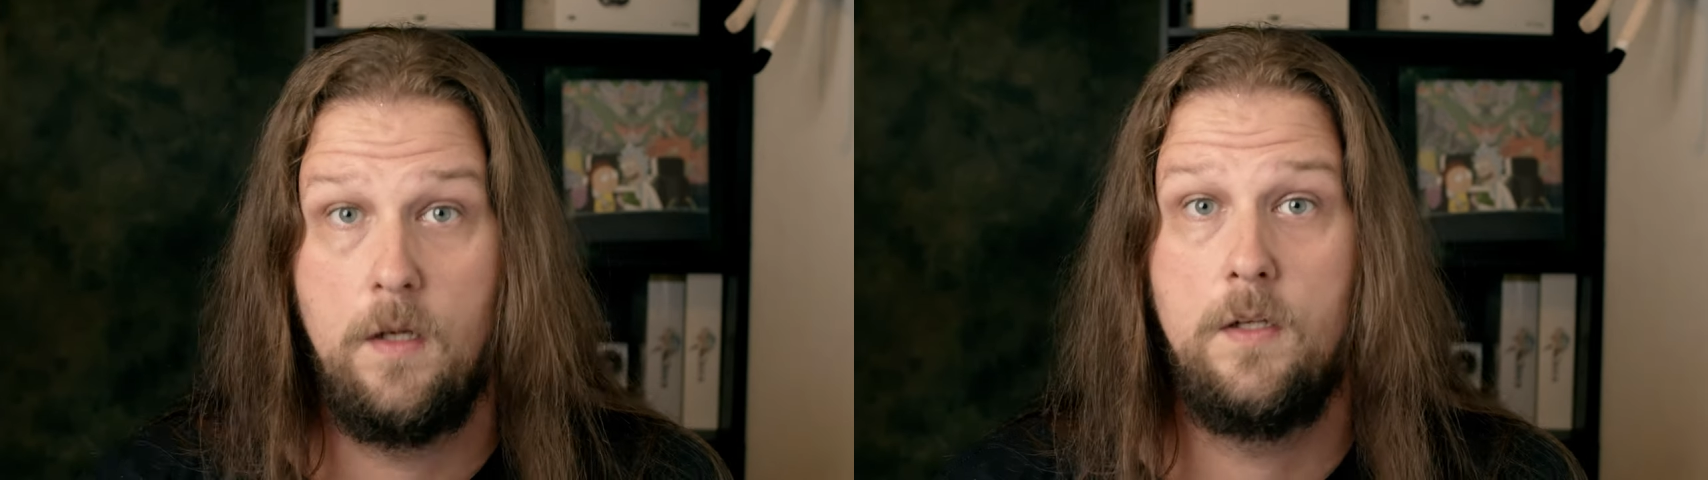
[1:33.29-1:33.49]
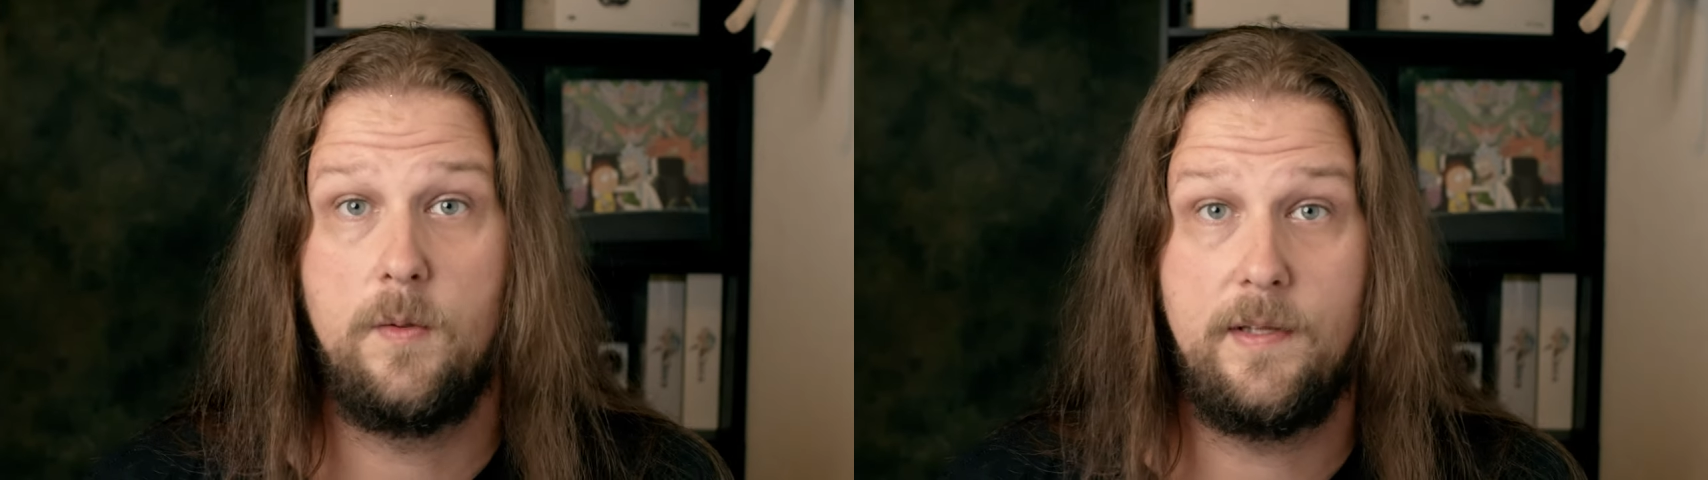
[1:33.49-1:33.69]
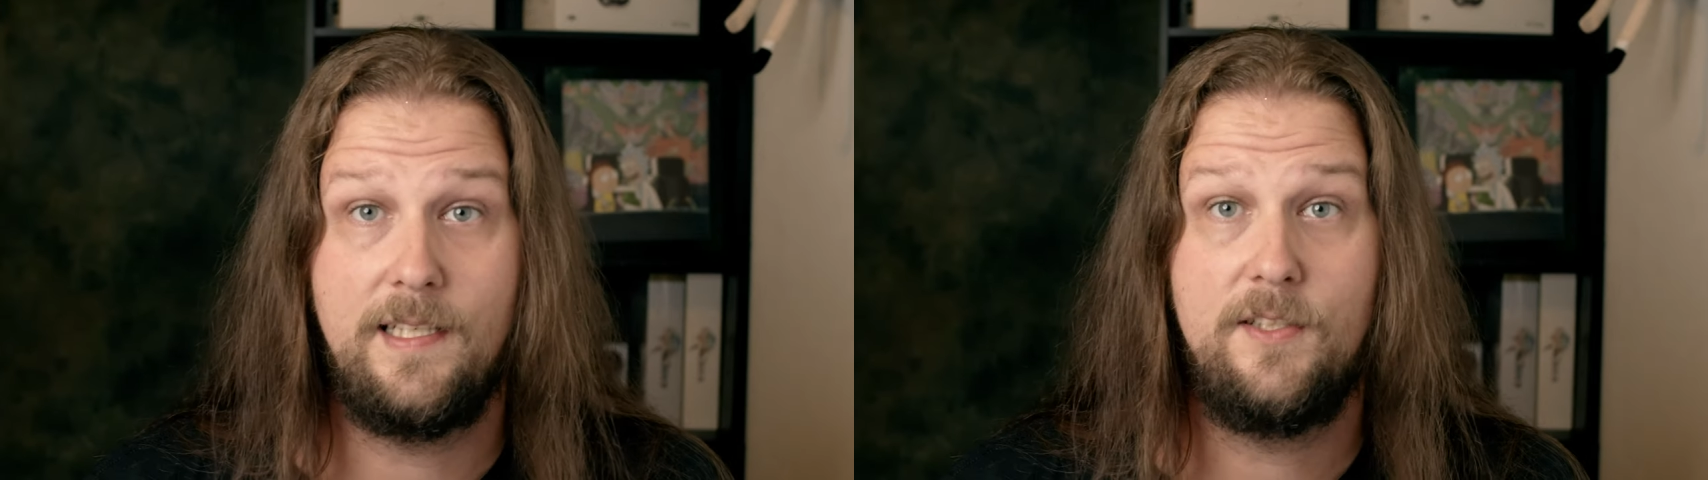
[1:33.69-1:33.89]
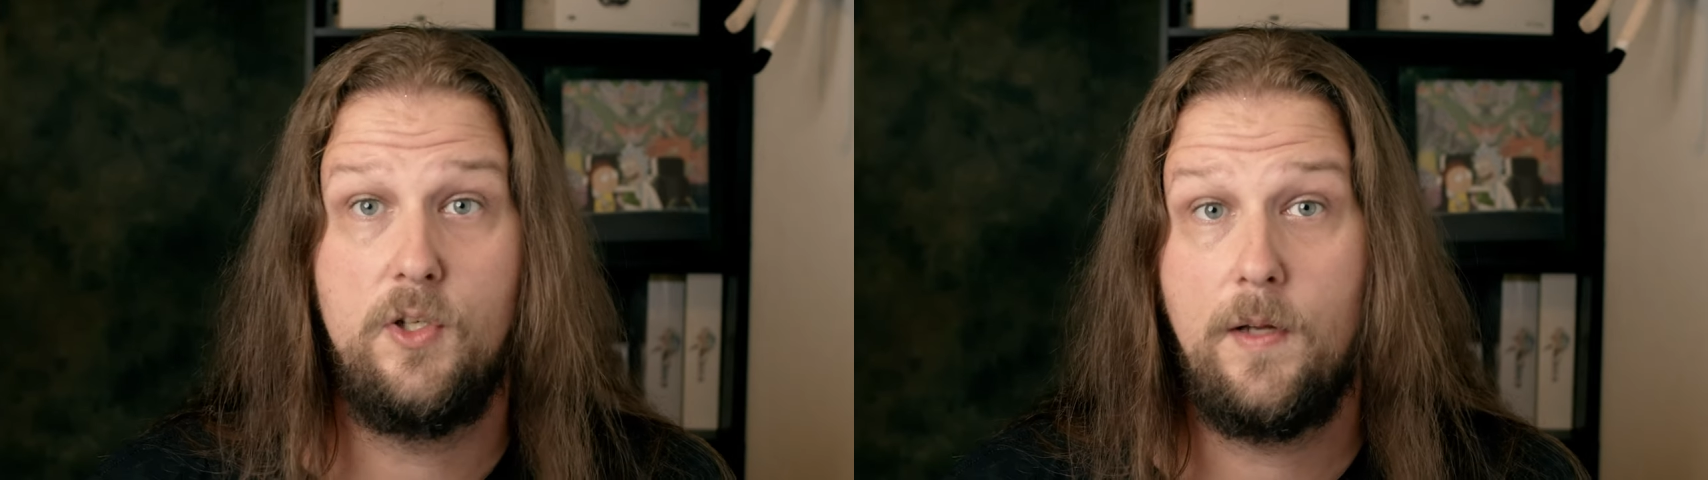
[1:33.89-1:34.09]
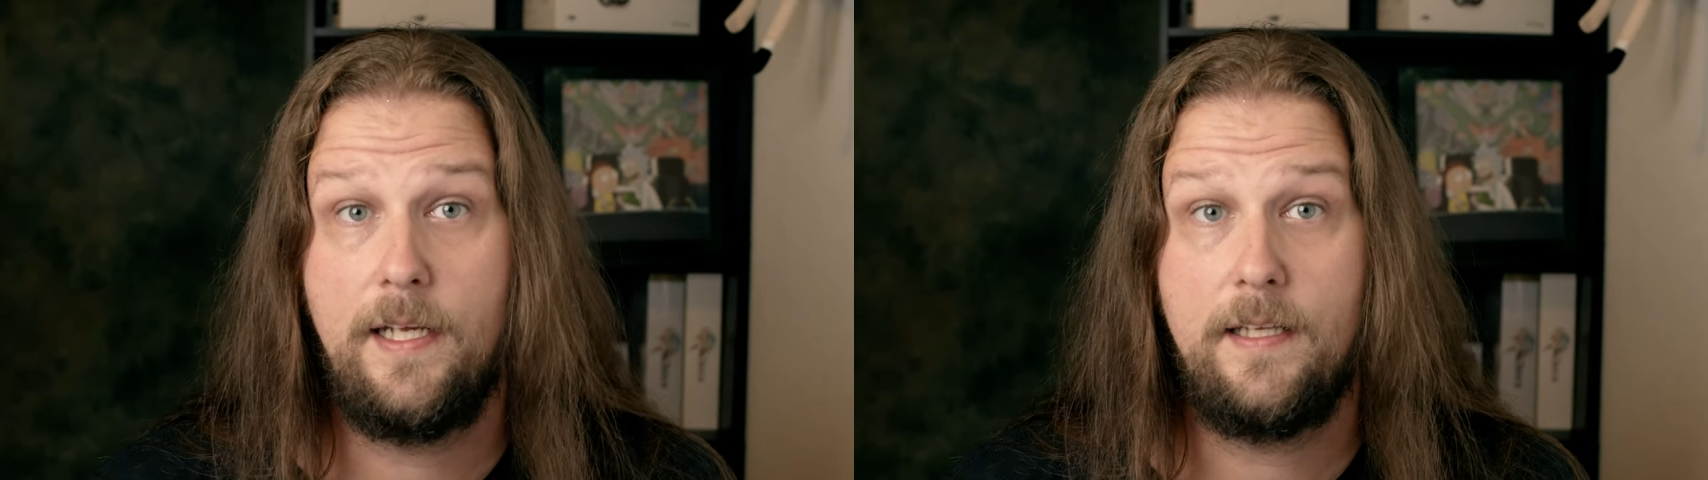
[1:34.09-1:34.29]
So with this
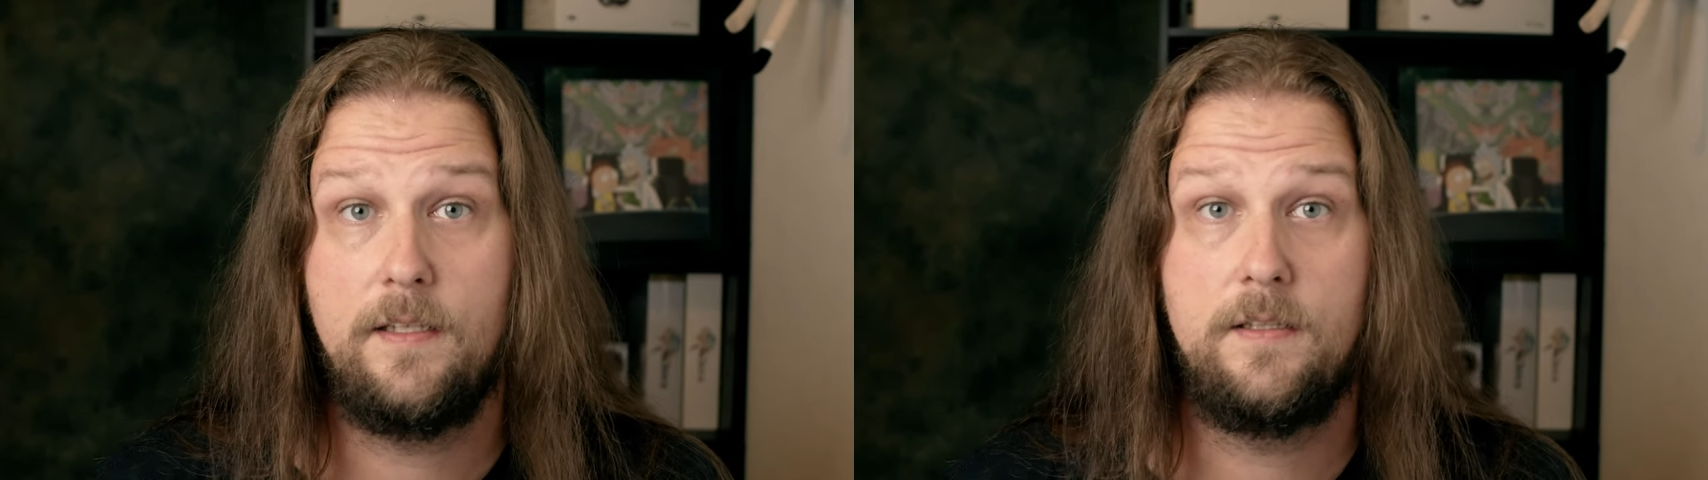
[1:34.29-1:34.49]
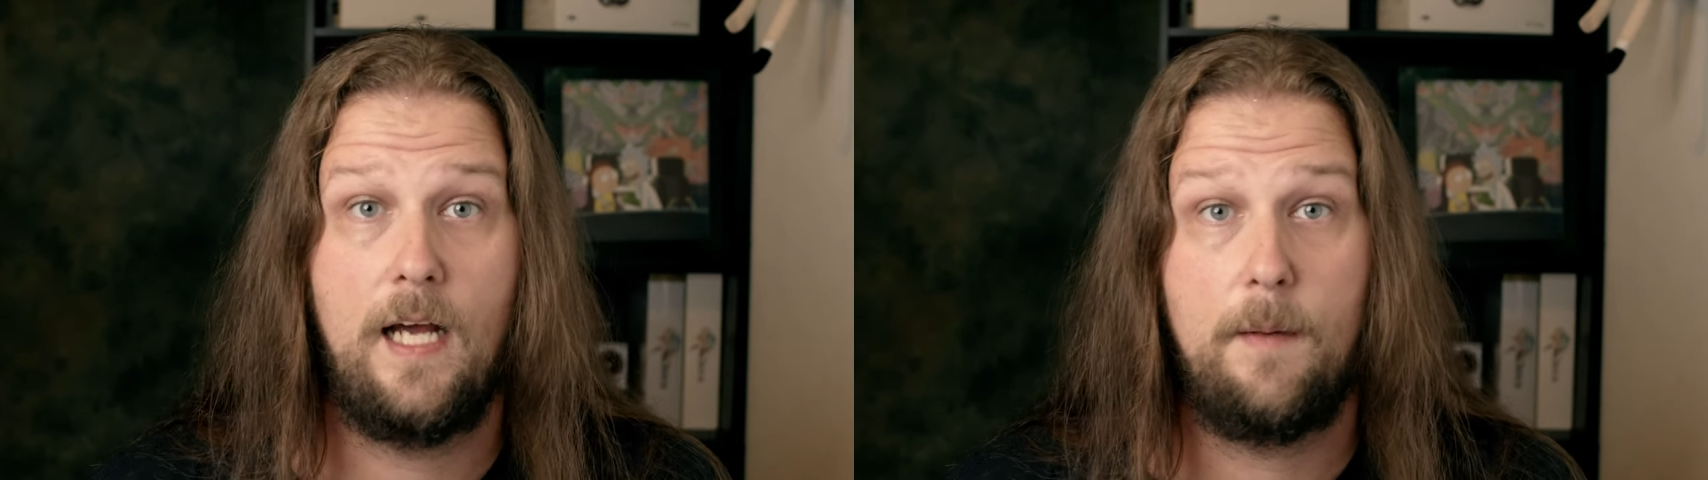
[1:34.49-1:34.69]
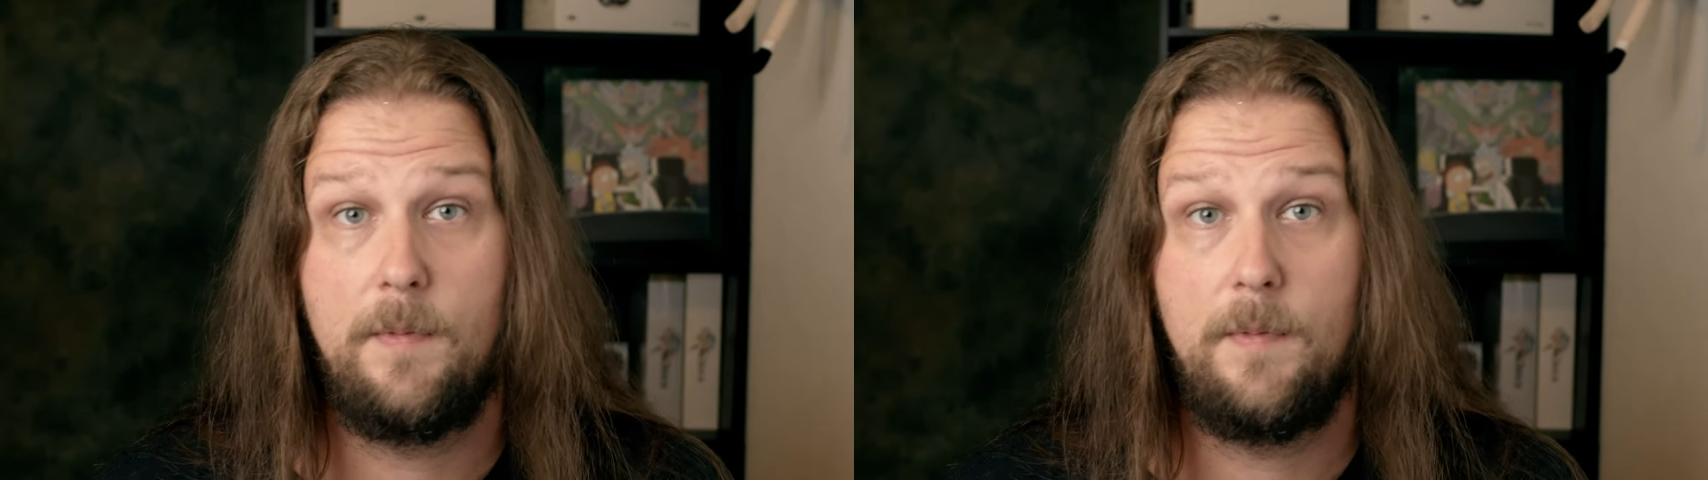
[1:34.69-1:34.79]
new leak, there's not